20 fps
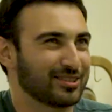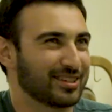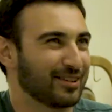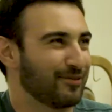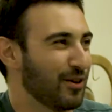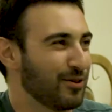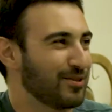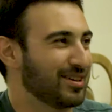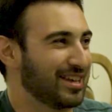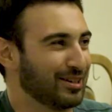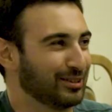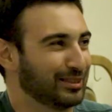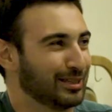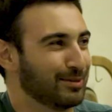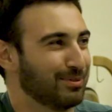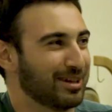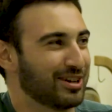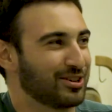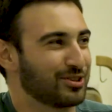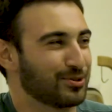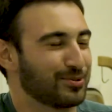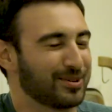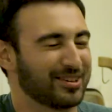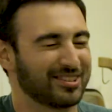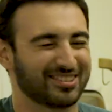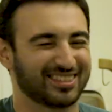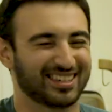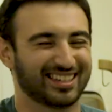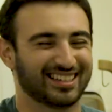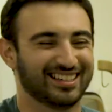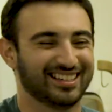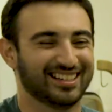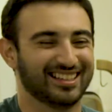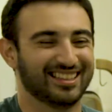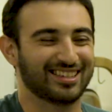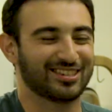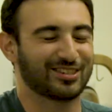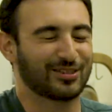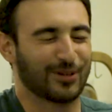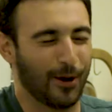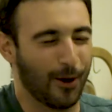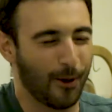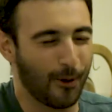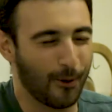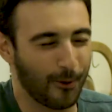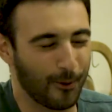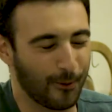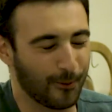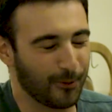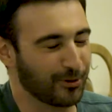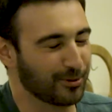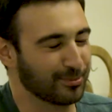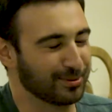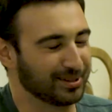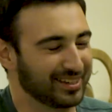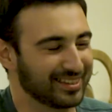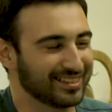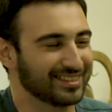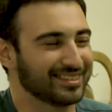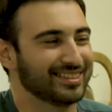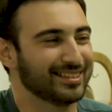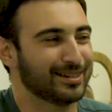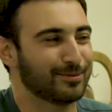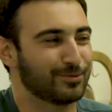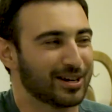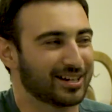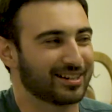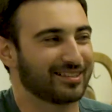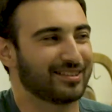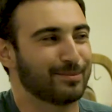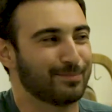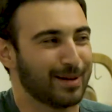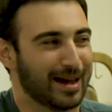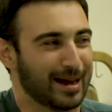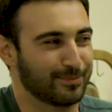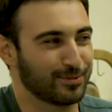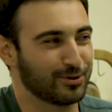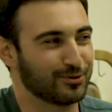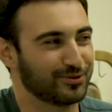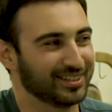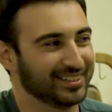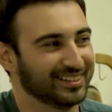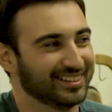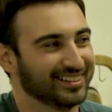just like very guilty pleasure where it's just like this is horrible. Like this is an objectively bad movie.